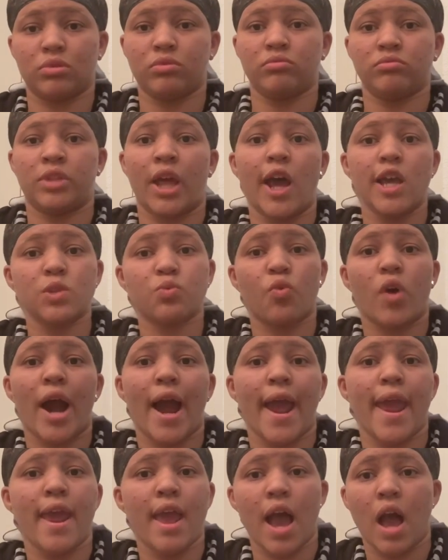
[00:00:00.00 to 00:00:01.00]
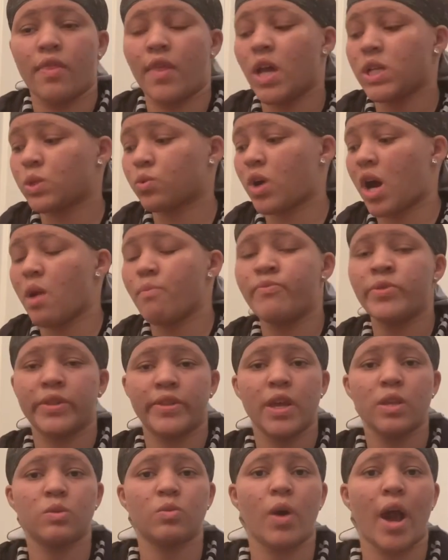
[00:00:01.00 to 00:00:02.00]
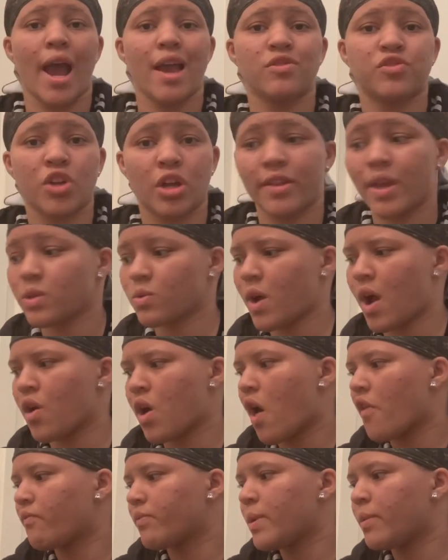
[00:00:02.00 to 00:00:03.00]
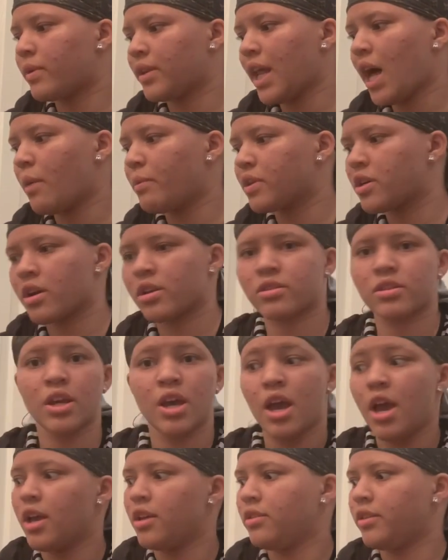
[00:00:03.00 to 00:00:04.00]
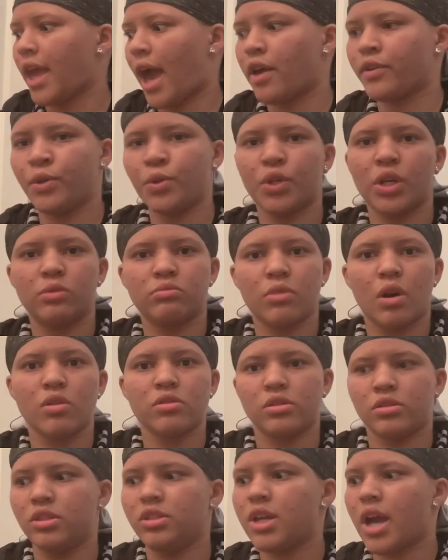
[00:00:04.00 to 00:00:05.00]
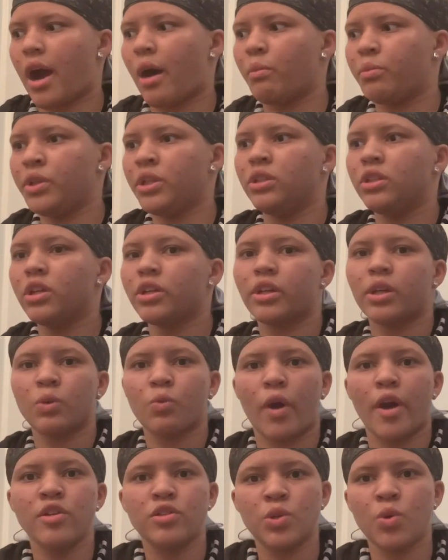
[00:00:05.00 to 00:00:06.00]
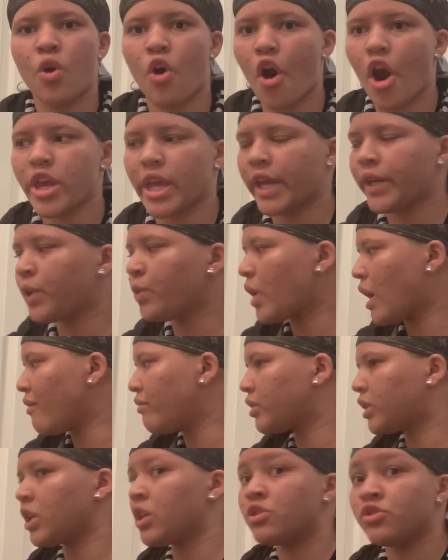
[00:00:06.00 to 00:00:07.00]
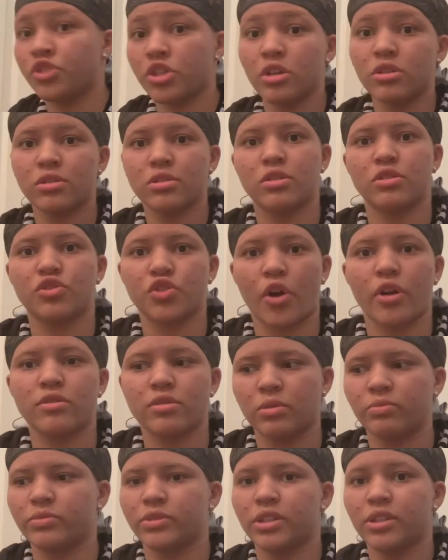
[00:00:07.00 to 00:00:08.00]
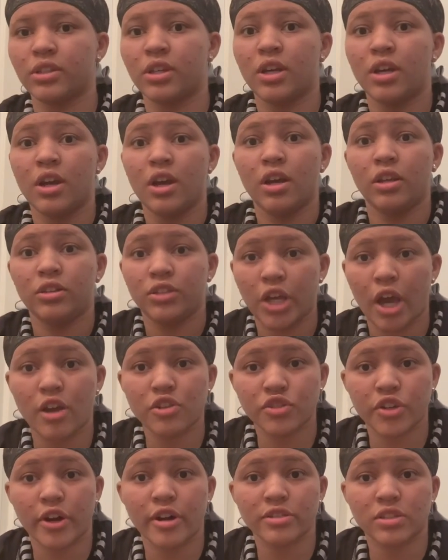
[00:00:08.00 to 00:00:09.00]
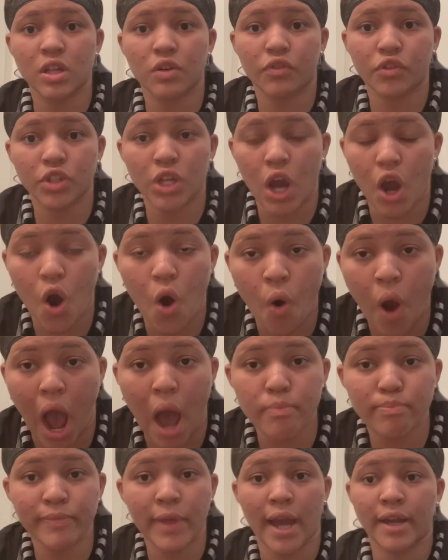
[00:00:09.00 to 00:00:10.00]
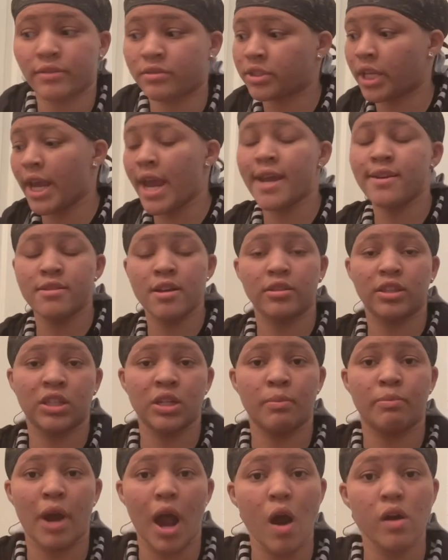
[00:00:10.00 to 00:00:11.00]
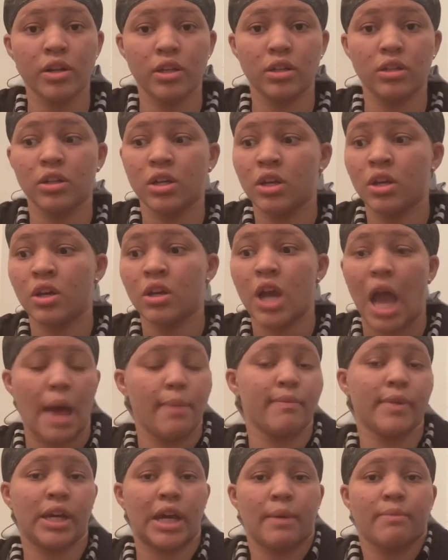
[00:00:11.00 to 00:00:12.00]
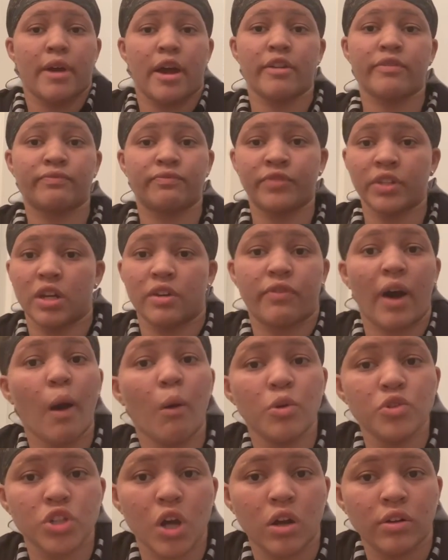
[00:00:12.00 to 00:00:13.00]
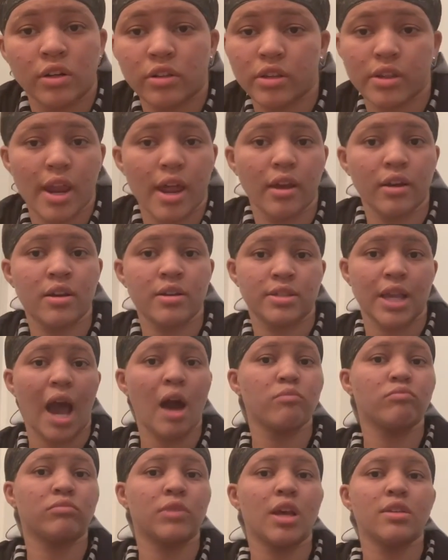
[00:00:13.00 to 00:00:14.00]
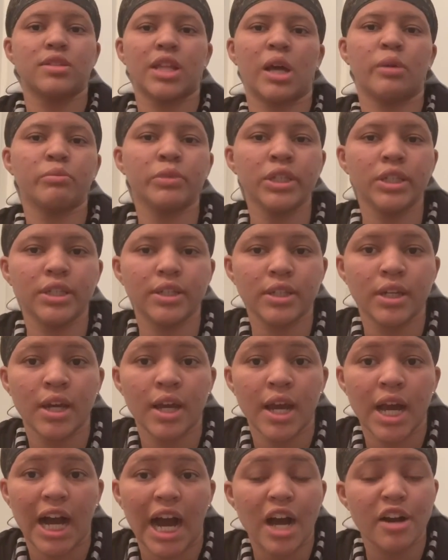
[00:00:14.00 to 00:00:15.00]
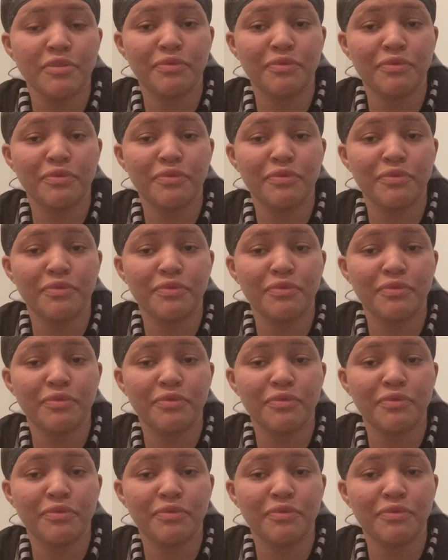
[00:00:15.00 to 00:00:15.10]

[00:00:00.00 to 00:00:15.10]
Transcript: that's why that's why that's why that's why i love people a lot because y'all doing the most and y'all be looking way too hard y'all do everything just to start something y'all starting stuff on your own i'm not saying nothing about it i'm not i'm not finna fight with y'all none of that because i'm that's not me i